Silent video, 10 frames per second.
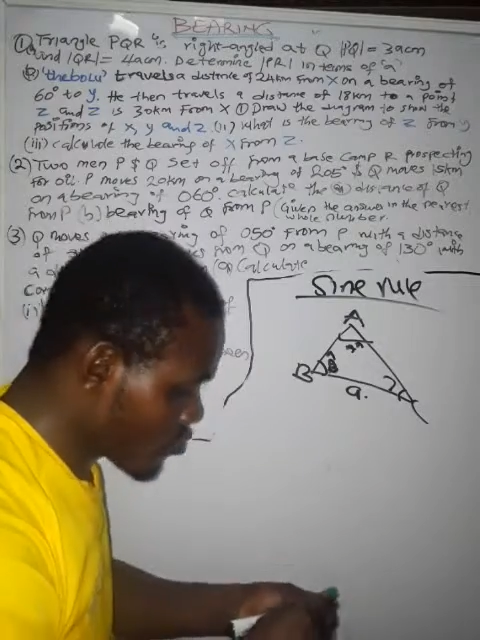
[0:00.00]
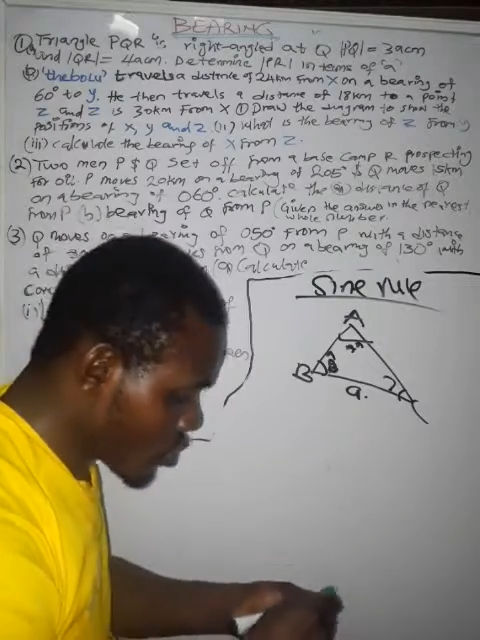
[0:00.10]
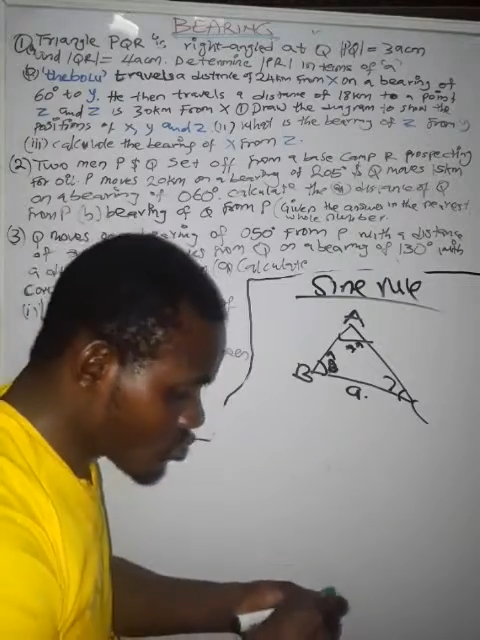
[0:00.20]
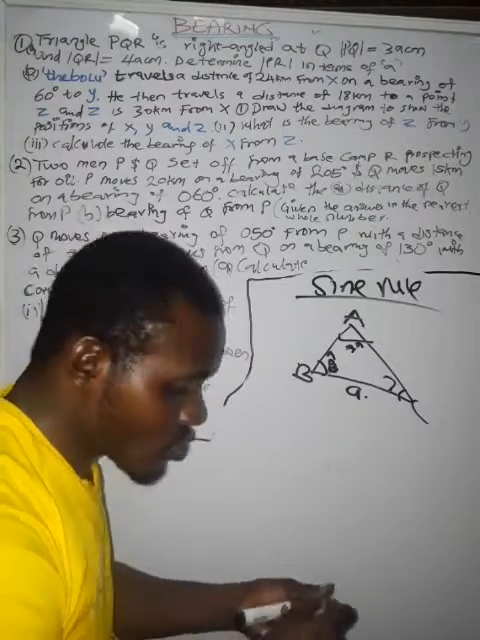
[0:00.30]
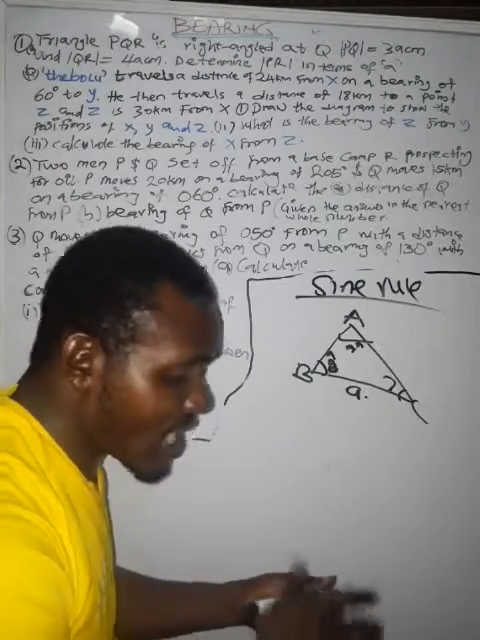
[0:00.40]

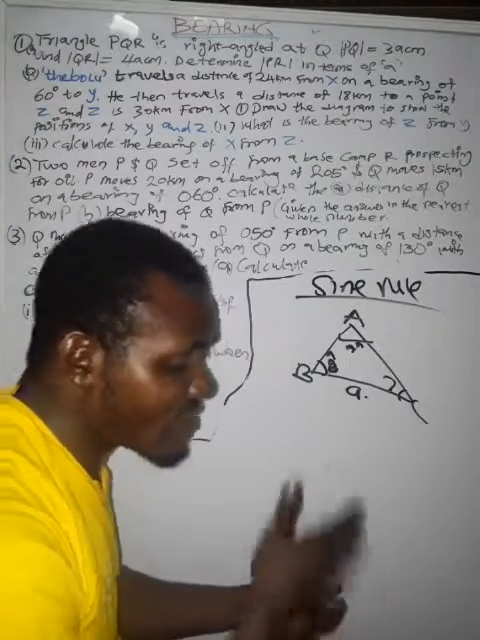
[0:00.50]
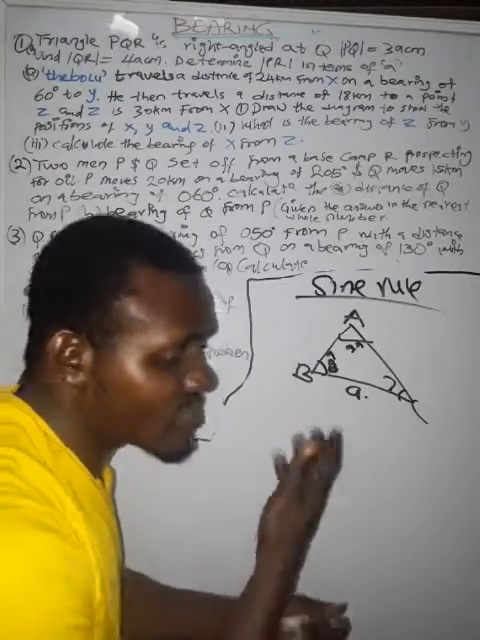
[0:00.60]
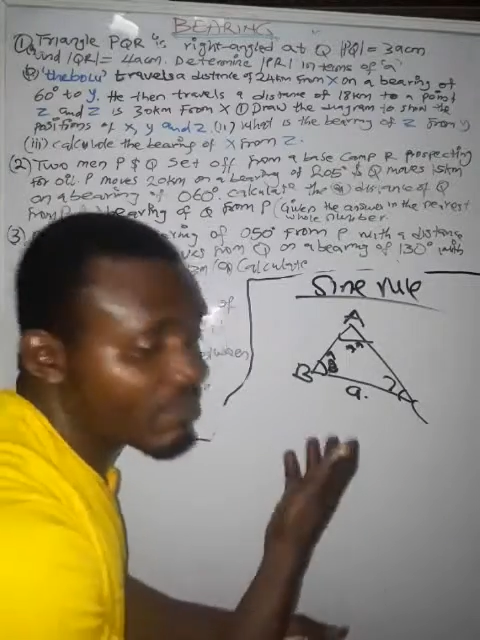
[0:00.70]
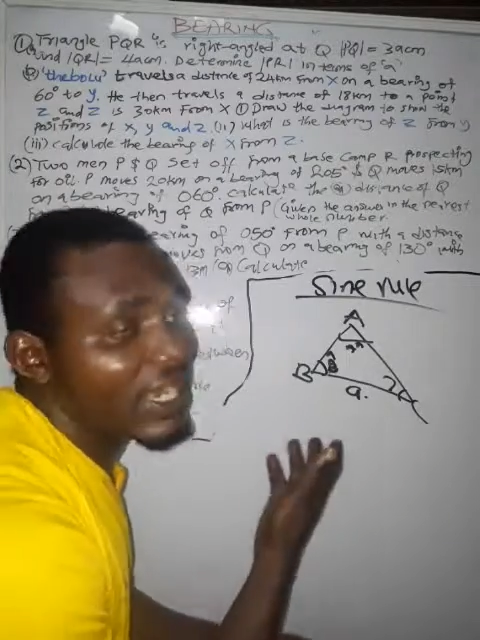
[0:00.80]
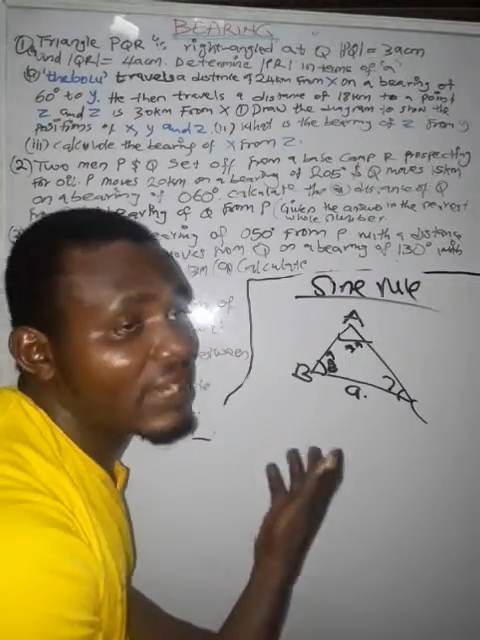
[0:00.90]
one you
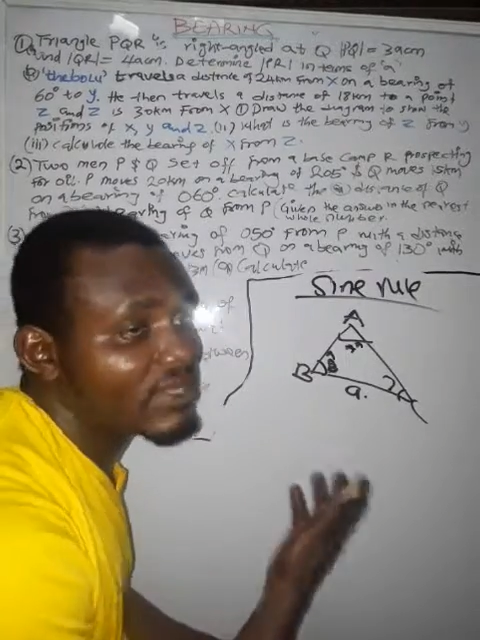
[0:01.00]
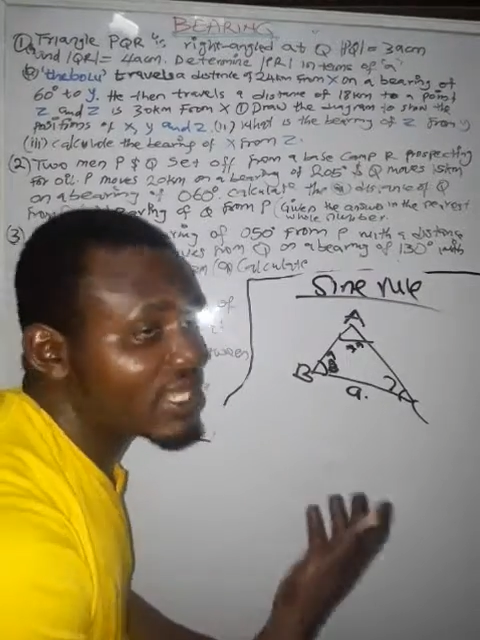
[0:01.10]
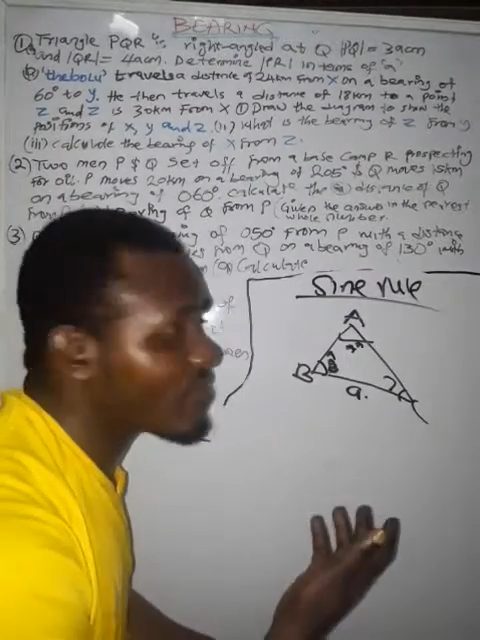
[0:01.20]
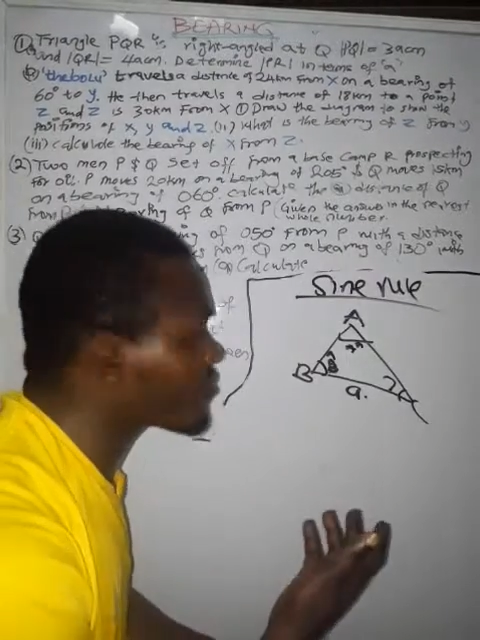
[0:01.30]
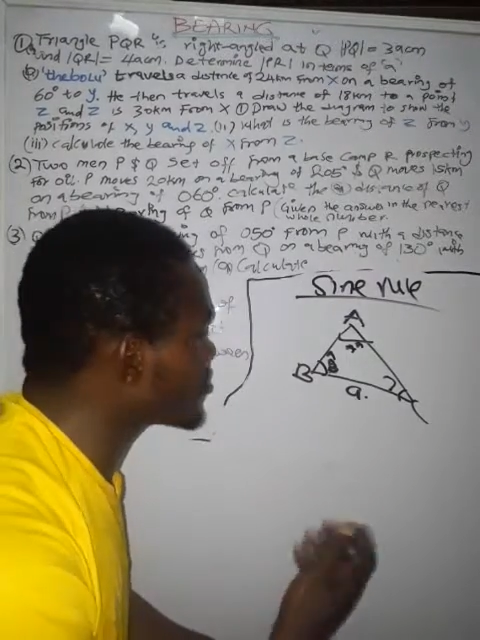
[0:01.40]
have the
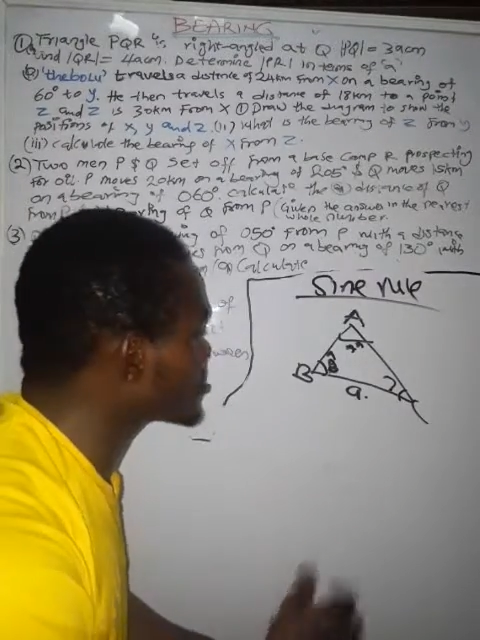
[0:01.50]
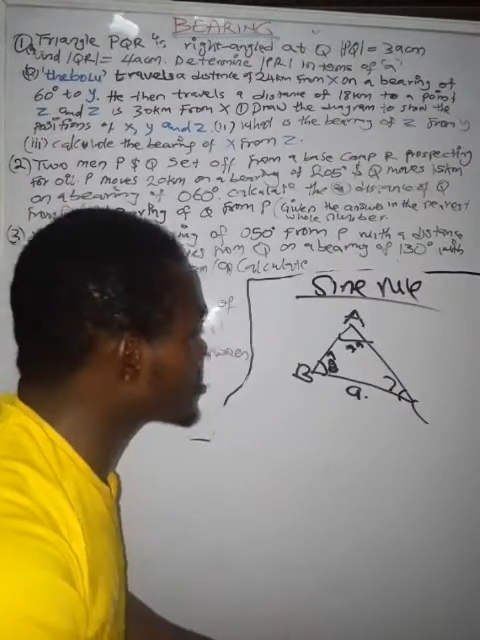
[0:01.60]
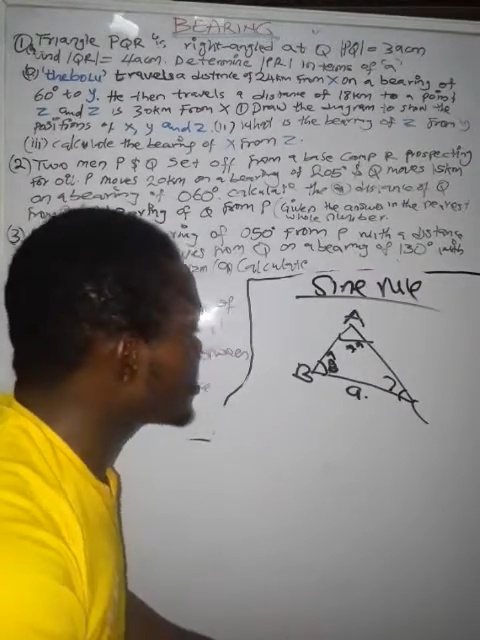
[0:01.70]
parameter for it.